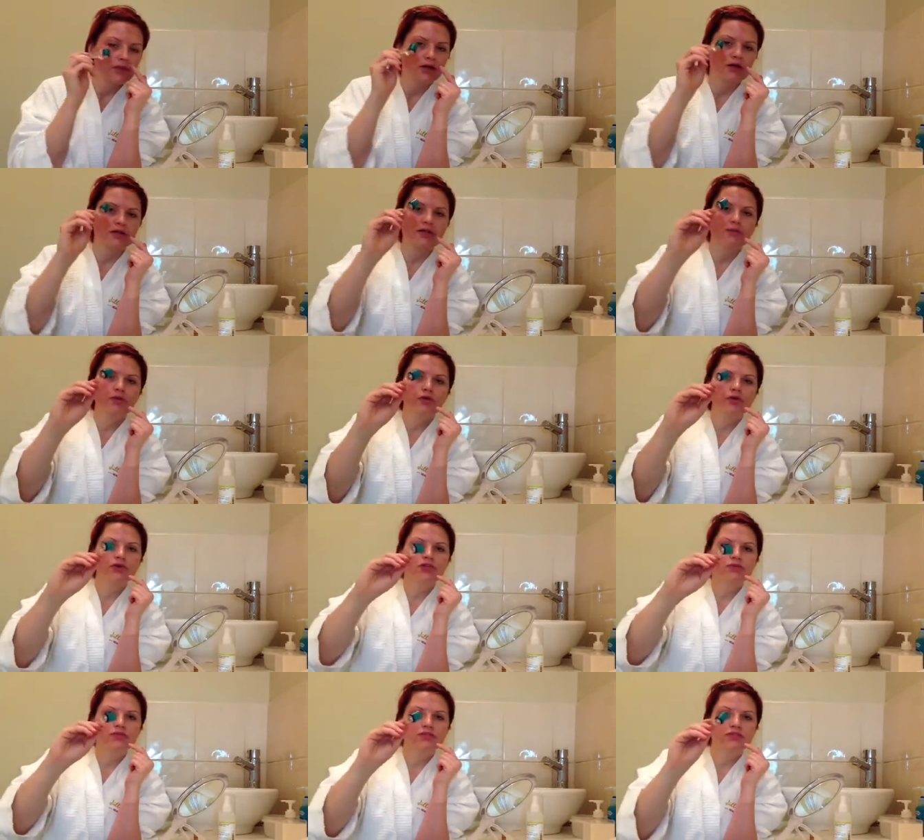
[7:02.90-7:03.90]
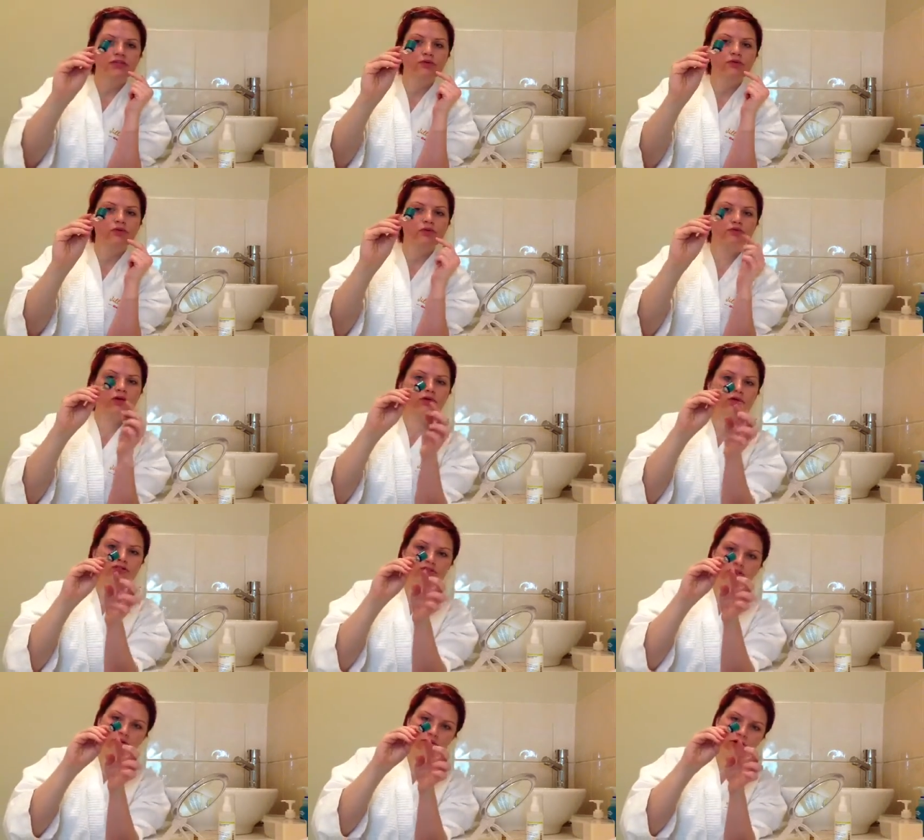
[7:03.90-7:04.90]
And then what you can do is tilt your roller
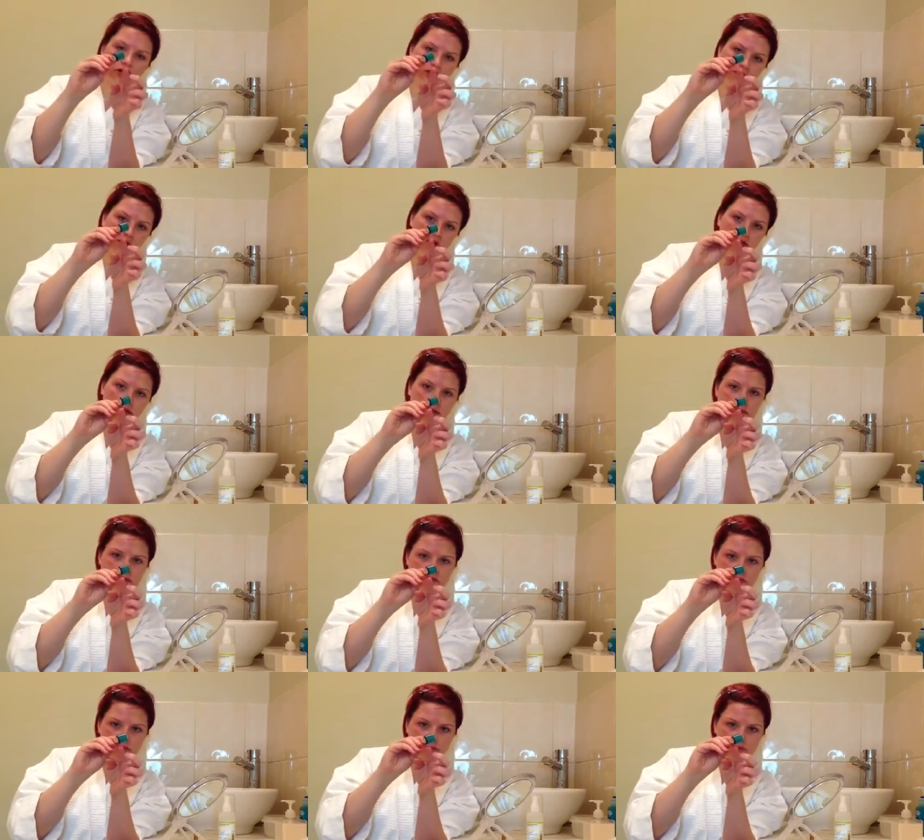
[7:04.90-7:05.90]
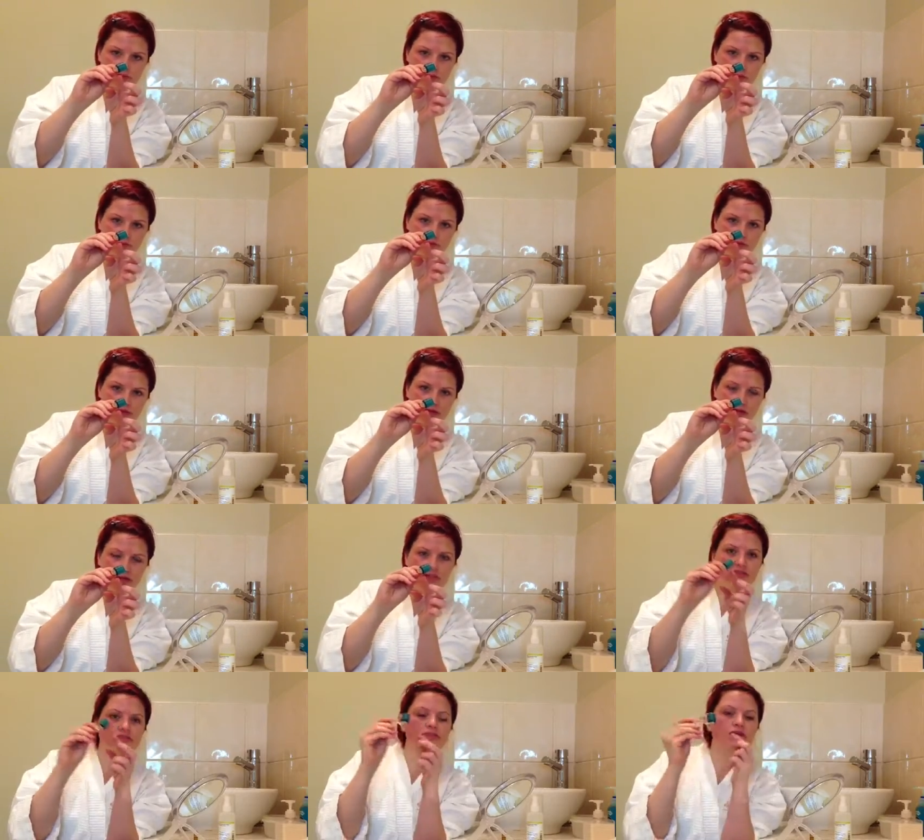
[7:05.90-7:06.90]
so you're only really using sort of 2 or 3
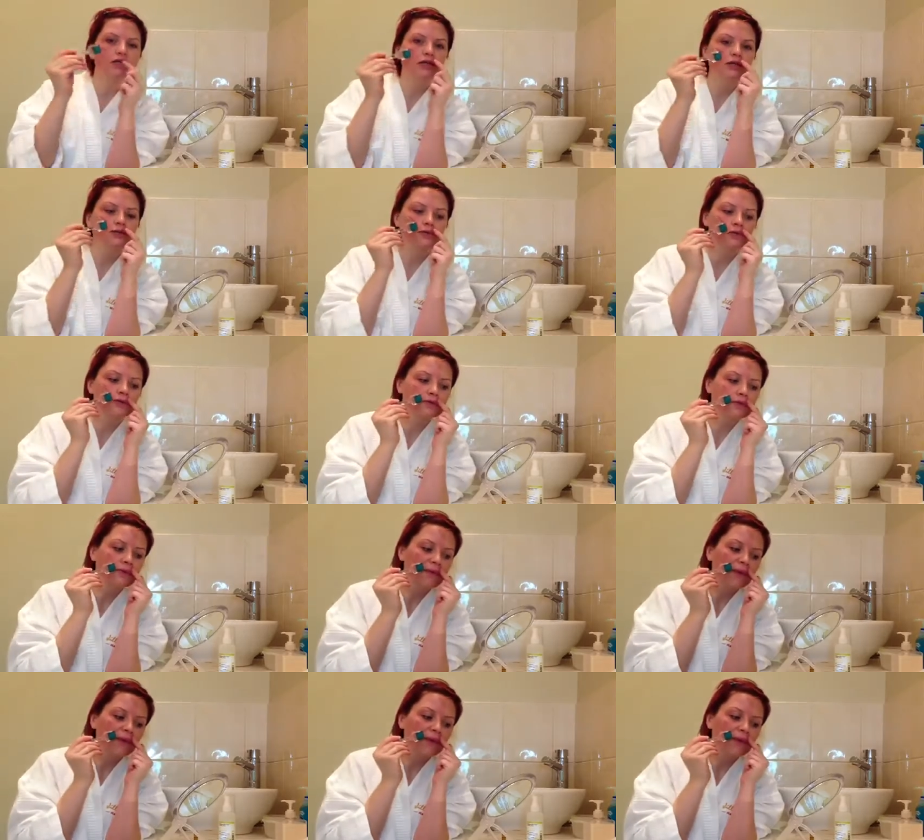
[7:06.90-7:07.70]
lines of the needles